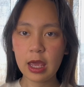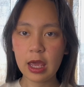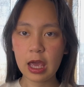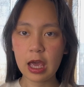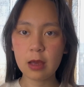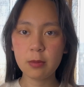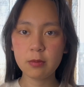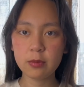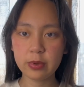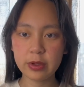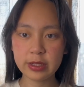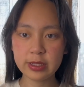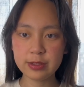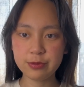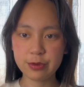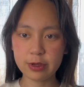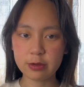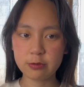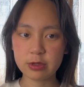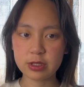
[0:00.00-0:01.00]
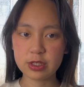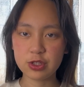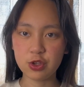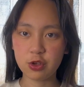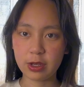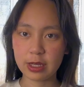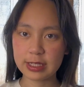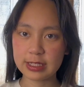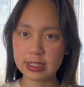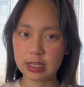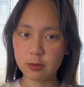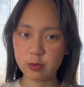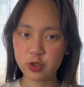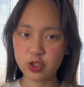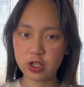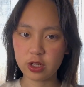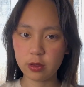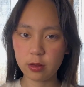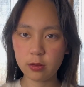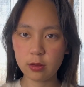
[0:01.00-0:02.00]
and Blitzkrieg was no
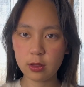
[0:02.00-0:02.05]
exception.